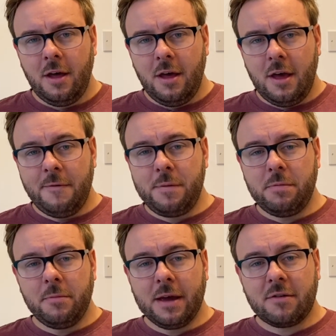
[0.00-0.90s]
if
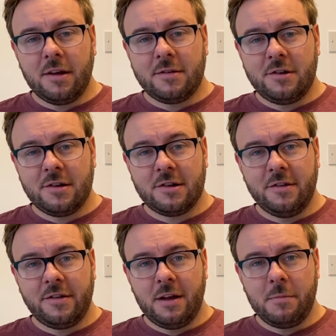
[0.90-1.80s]
people make great
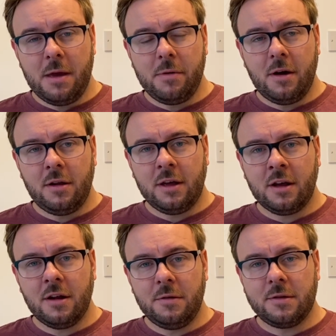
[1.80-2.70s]
suggestions, then maybe I'll
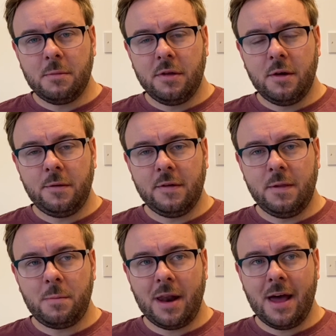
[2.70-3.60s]
include some of those in the
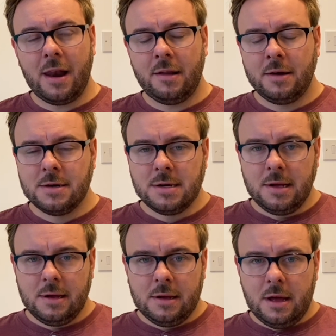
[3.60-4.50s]
plan.
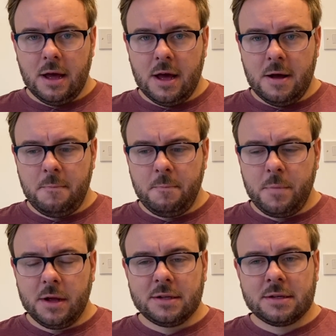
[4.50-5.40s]

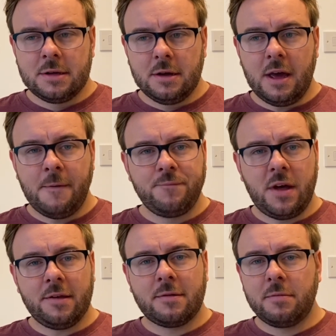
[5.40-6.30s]
But yeah,
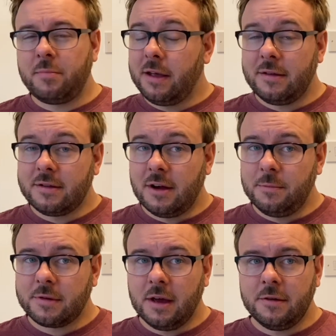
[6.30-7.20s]
that's basic
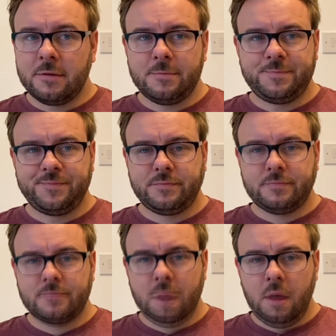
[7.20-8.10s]
timescales.
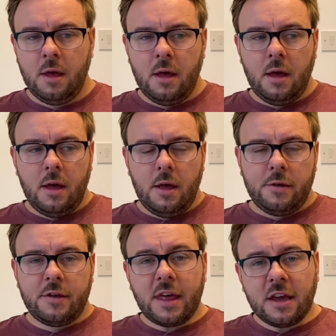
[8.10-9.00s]

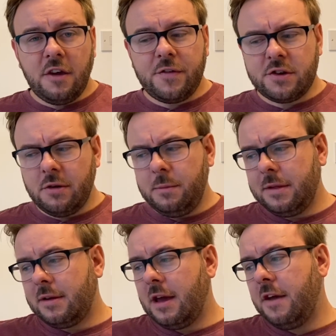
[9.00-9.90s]
So thank you for joining me
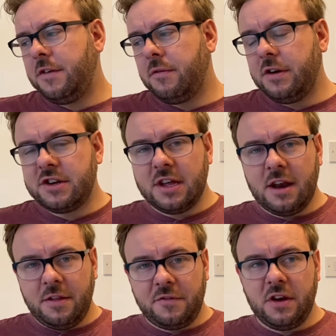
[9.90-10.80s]
today. If you've reached the end
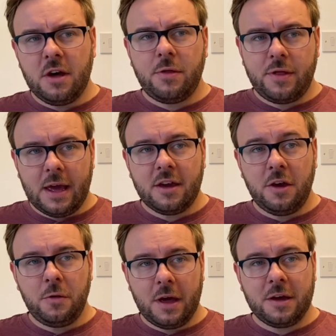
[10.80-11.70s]
of this video, thank
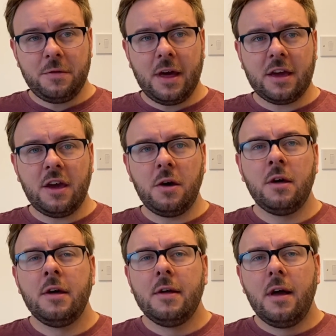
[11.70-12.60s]
you, thank you, thank you.
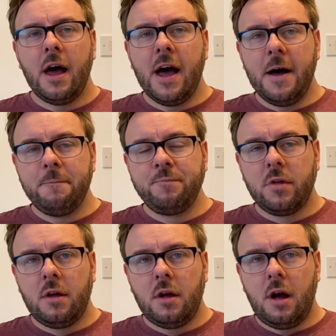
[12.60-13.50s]
I'm
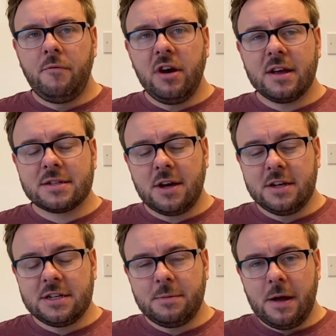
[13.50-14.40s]
really
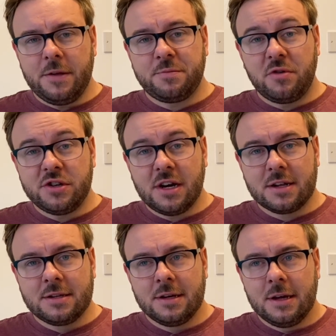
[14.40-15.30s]
excited about this
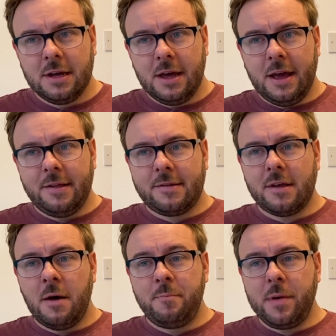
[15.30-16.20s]
project. It's
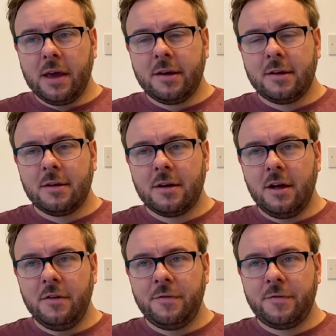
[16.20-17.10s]
a big
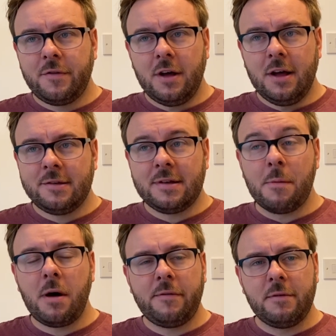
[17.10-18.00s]
kind of
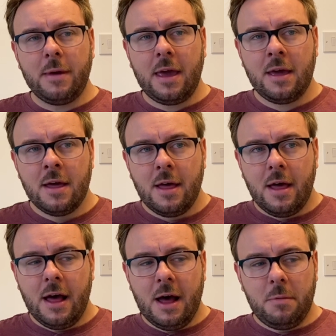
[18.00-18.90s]
step up for me.
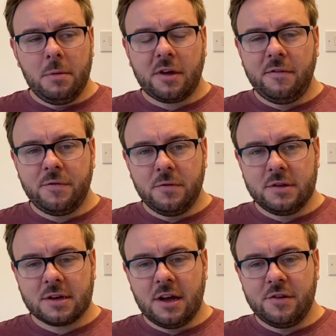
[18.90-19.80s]
I'm looking forward
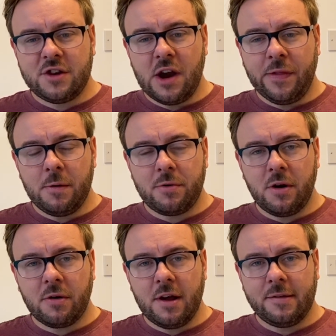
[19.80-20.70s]
to kind of sharing the
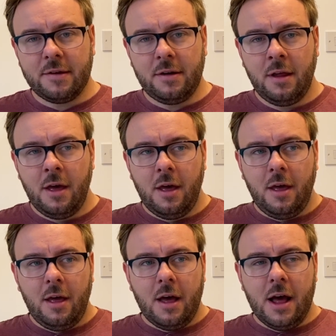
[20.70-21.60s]
progress and
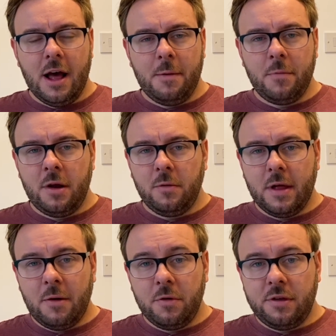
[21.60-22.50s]
all
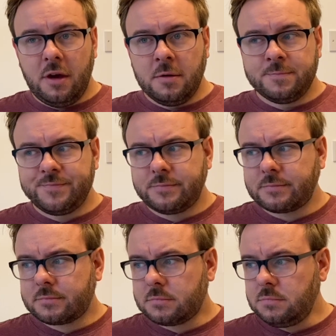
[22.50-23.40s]
that with you.
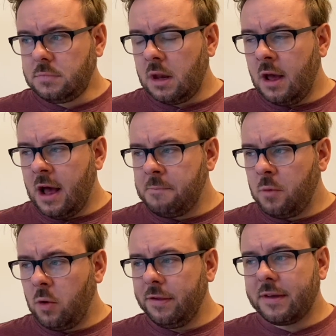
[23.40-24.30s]

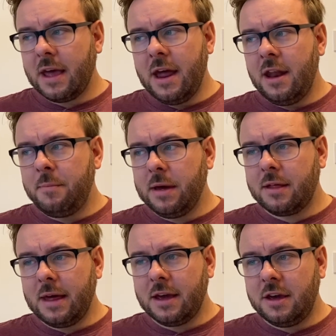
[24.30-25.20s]
Once again, a big
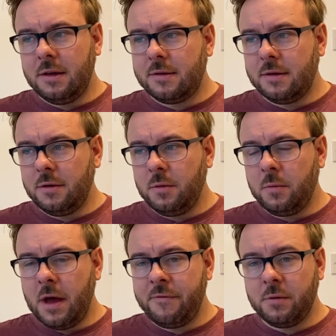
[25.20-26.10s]
thank you to
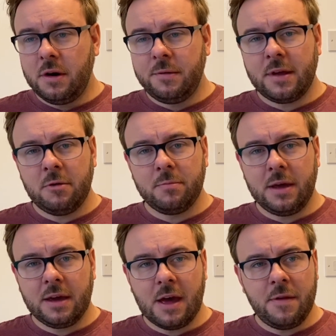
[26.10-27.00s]
everyone who's helped me
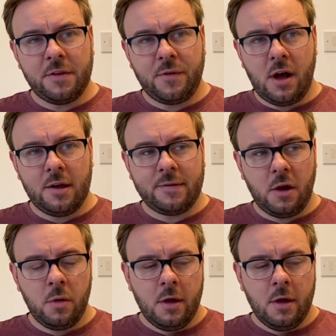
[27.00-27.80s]
get this far. So